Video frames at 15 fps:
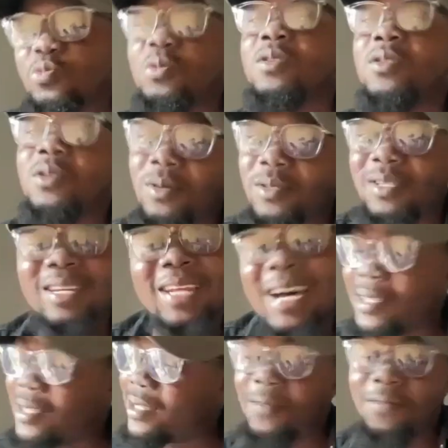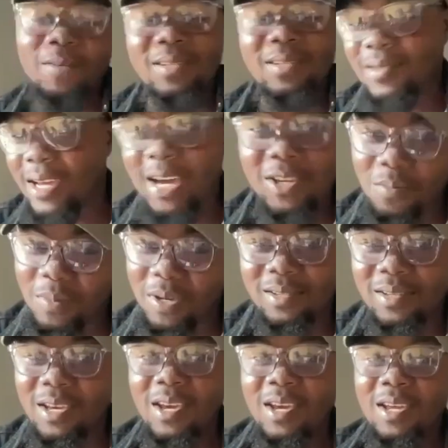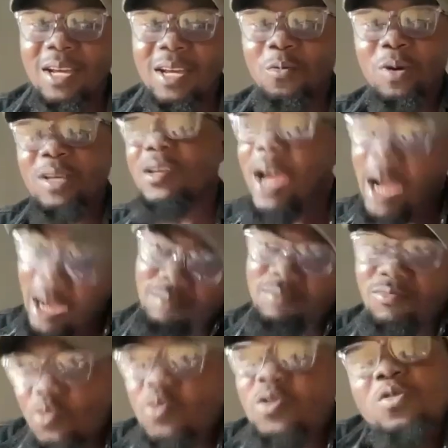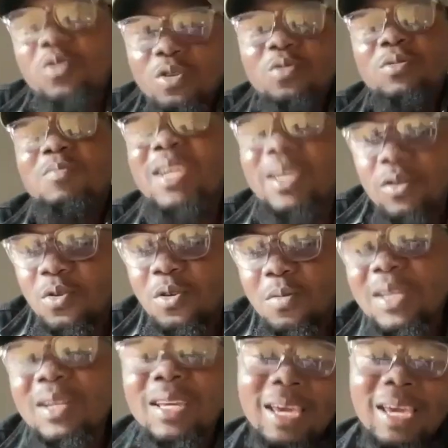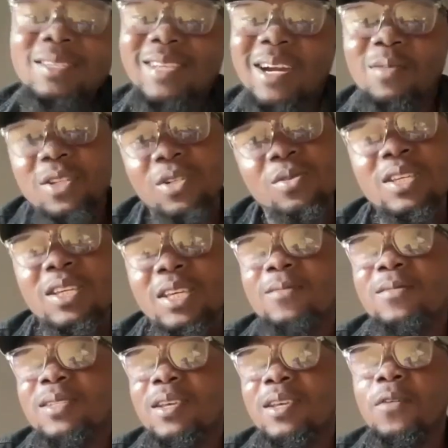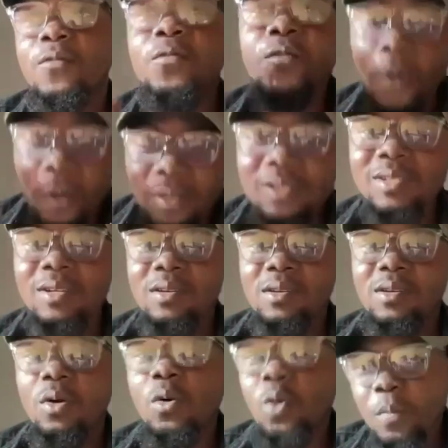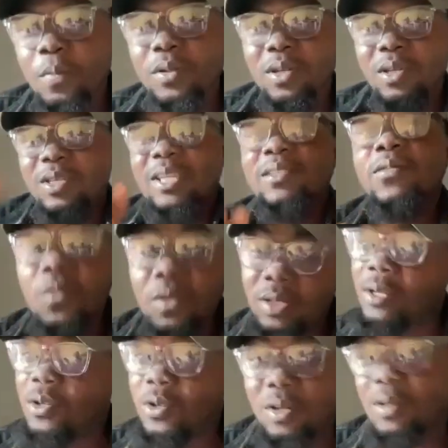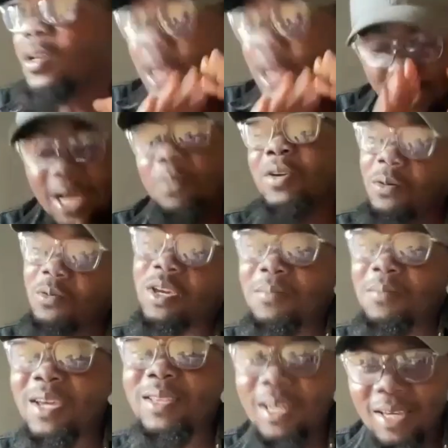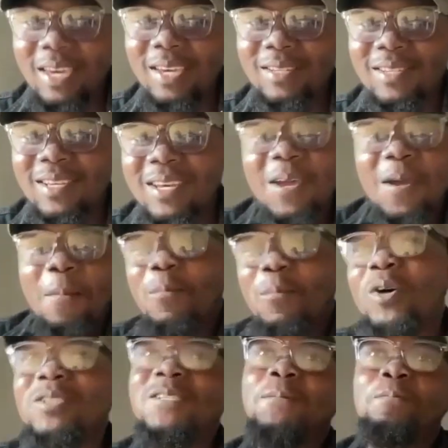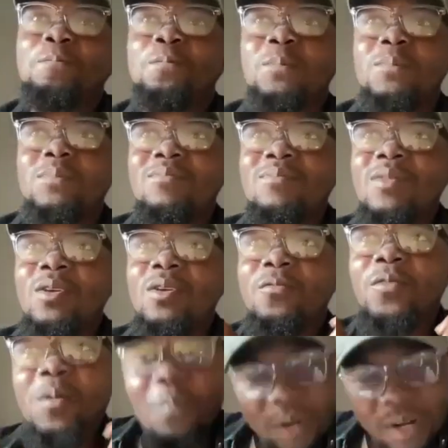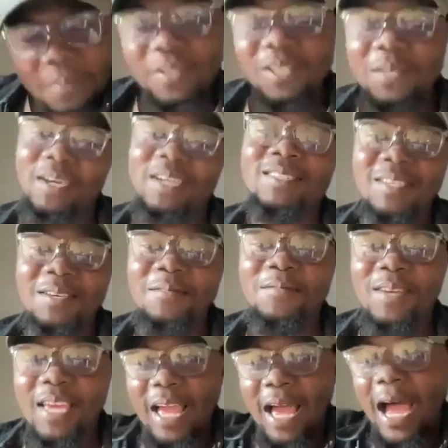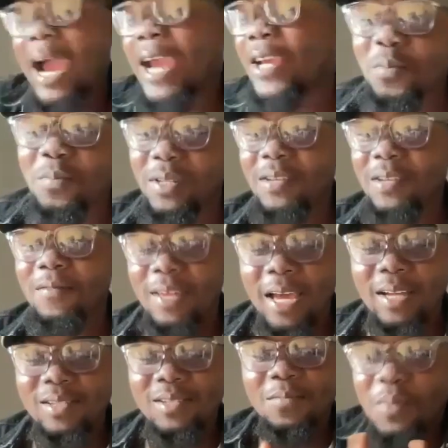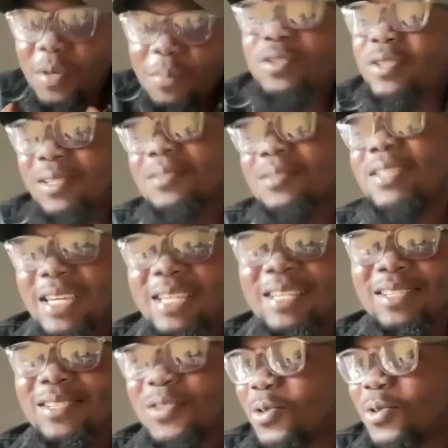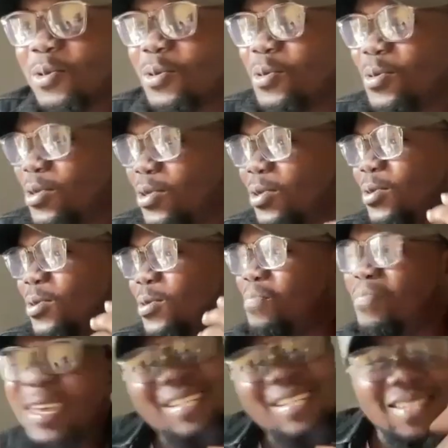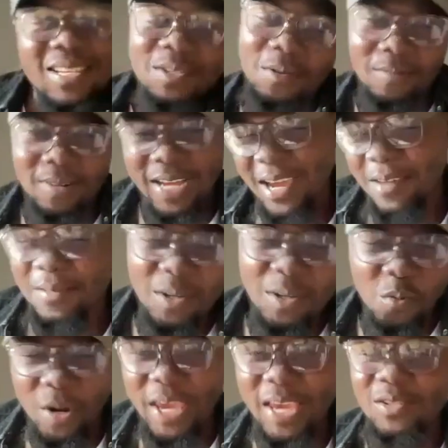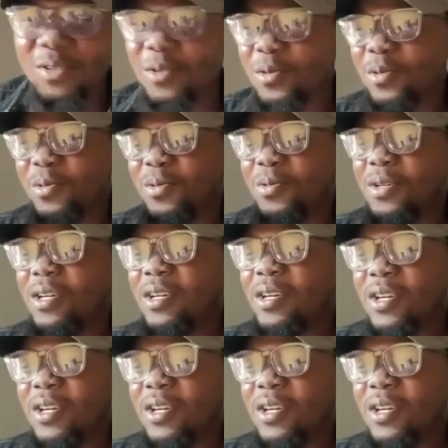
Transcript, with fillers: true or not, that's a different argument. Now, you can make the case that religion gives false hope, it gives false illusion. Yeah, we can make that case. But from a broader perspective, I do believe that people still need it to make sense of life in a way to